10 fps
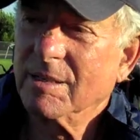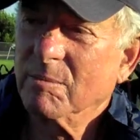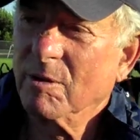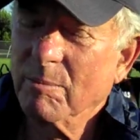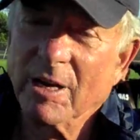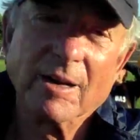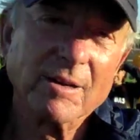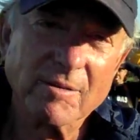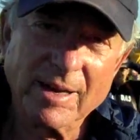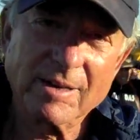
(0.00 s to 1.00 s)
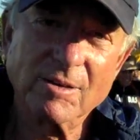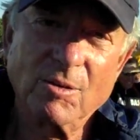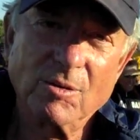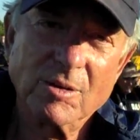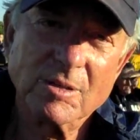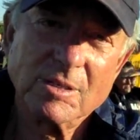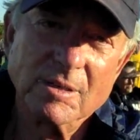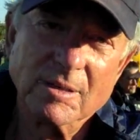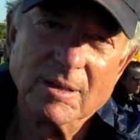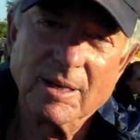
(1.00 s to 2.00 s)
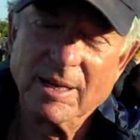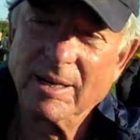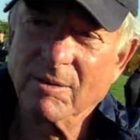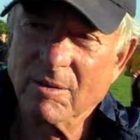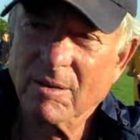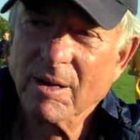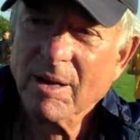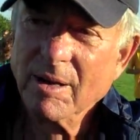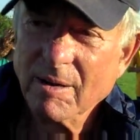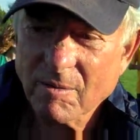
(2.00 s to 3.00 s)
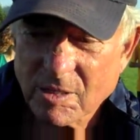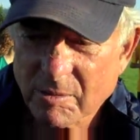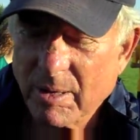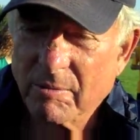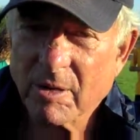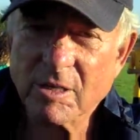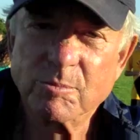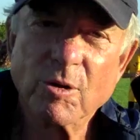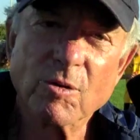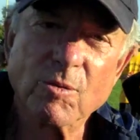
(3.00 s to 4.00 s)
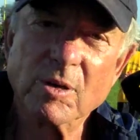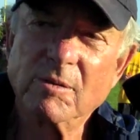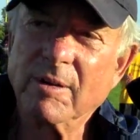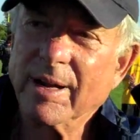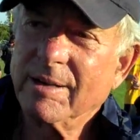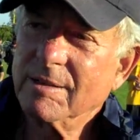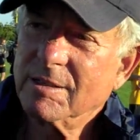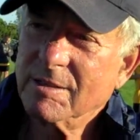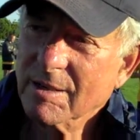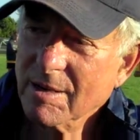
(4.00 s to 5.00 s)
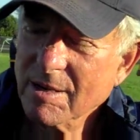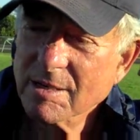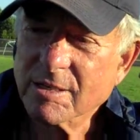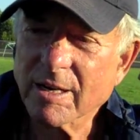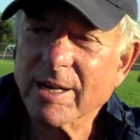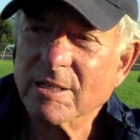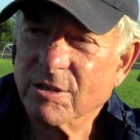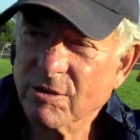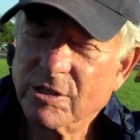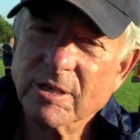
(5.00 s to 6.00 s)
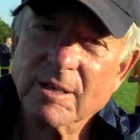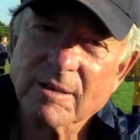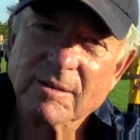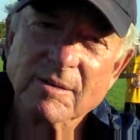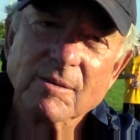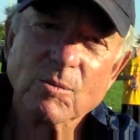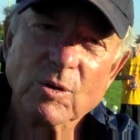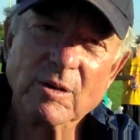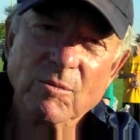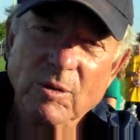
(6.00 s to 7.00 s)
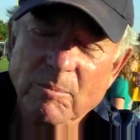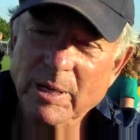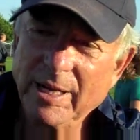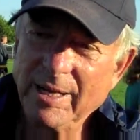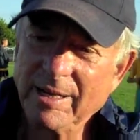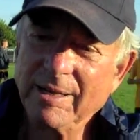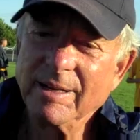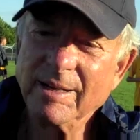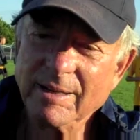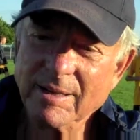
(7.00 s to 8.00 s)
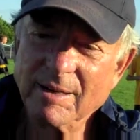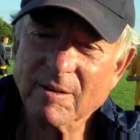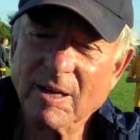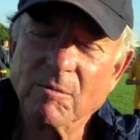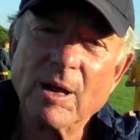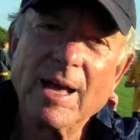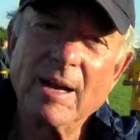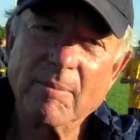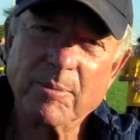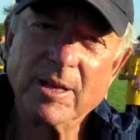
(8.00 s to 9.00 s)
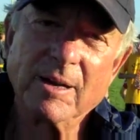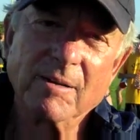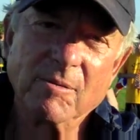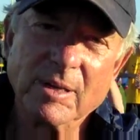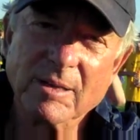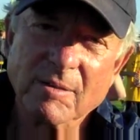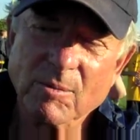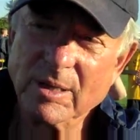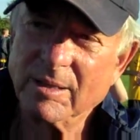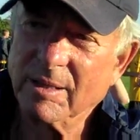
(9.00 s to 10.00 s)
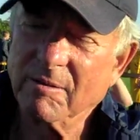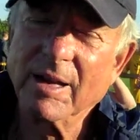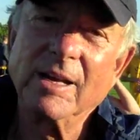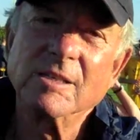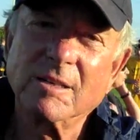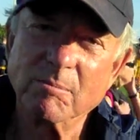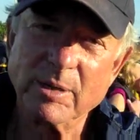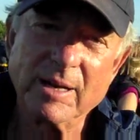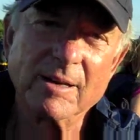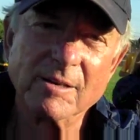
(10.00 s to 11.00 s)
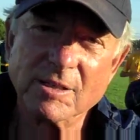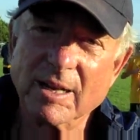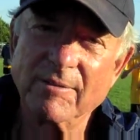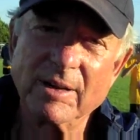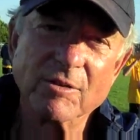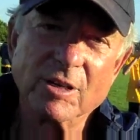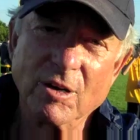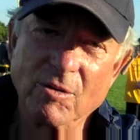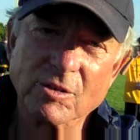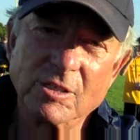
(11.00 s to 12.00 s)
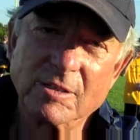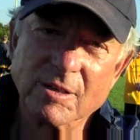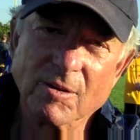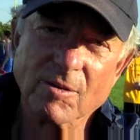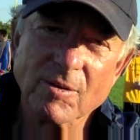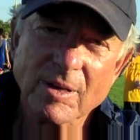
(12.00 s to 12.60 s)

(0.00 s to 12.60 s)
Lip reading: some American record holders, and some of my runners broke world records. Sergey Sushchikh would be right up there with the greatest competitors I've ever coached. So,